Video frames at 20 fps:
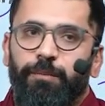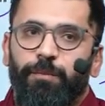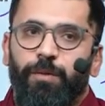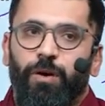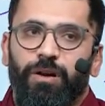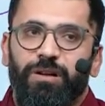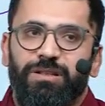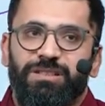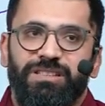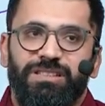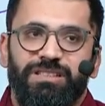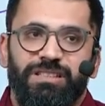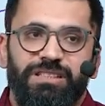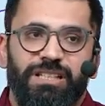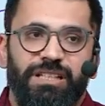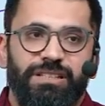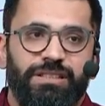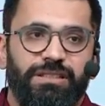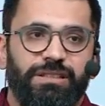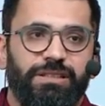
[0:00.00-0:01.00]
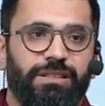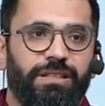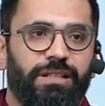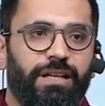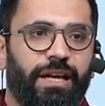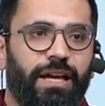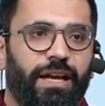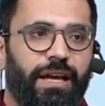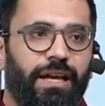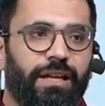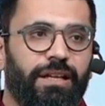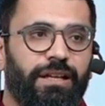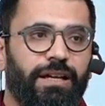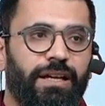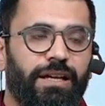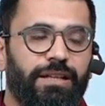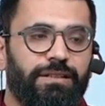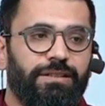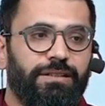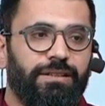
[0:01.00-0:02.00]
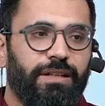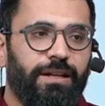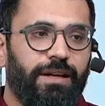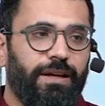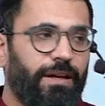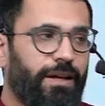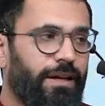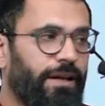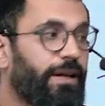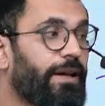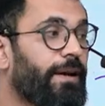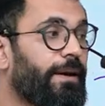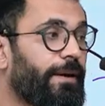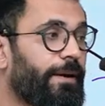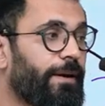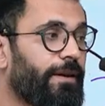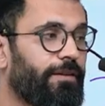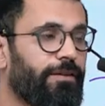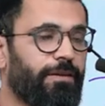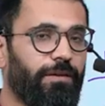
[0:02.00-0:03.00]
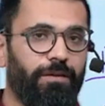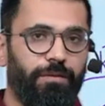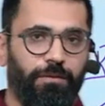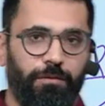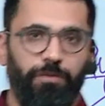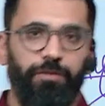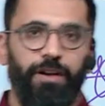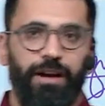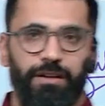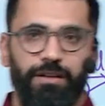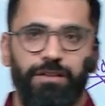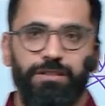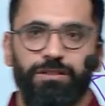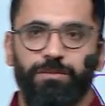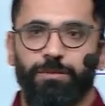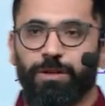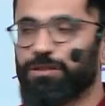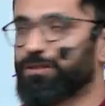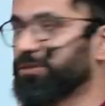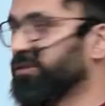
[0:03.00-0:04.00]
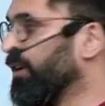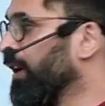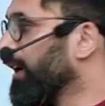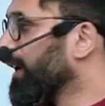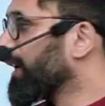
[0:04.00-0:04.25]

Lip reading: Policy suggestions. Anything else? Federalism also.